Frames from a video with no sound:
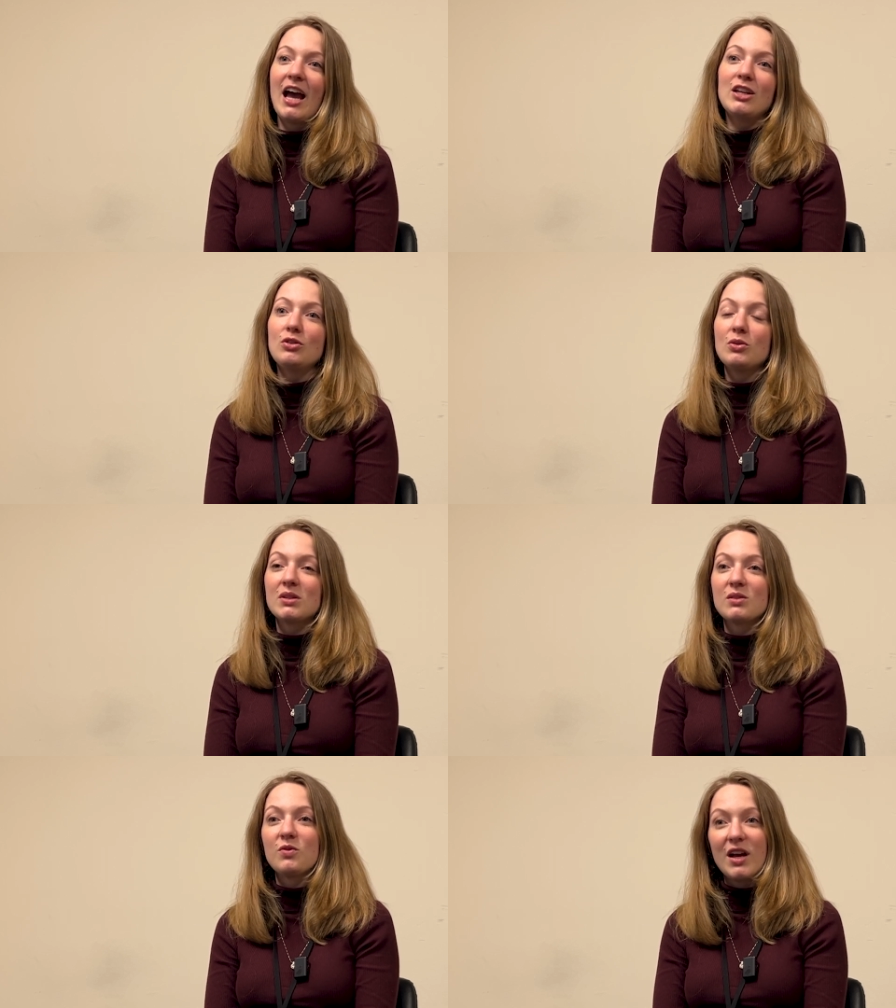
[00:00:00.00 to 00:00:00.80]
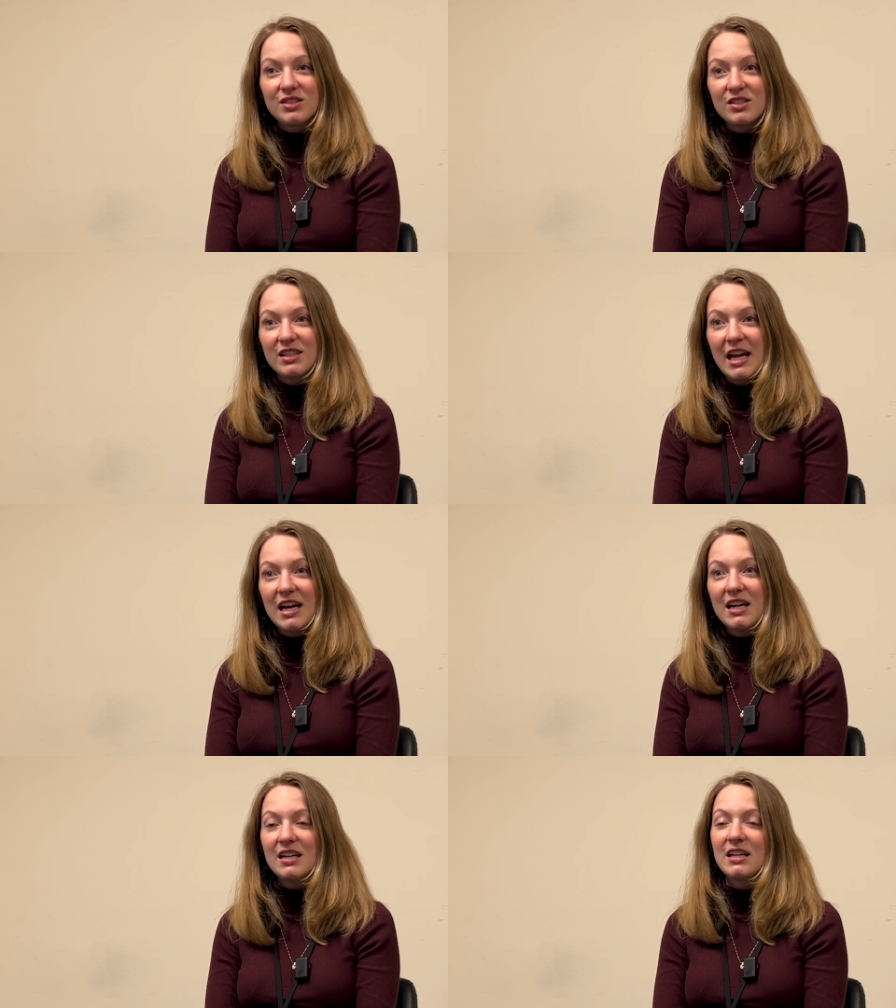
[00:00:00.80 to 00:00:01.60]
I knew it was foster
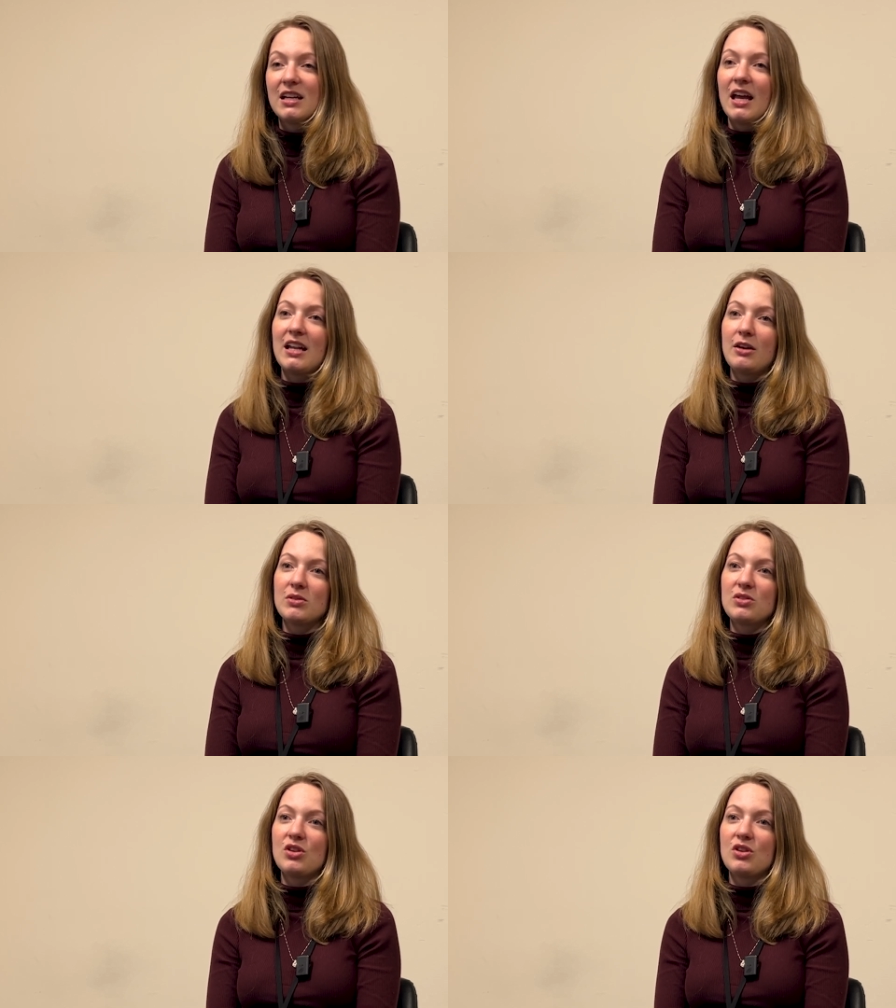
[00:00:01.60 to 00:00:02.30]
care, and I was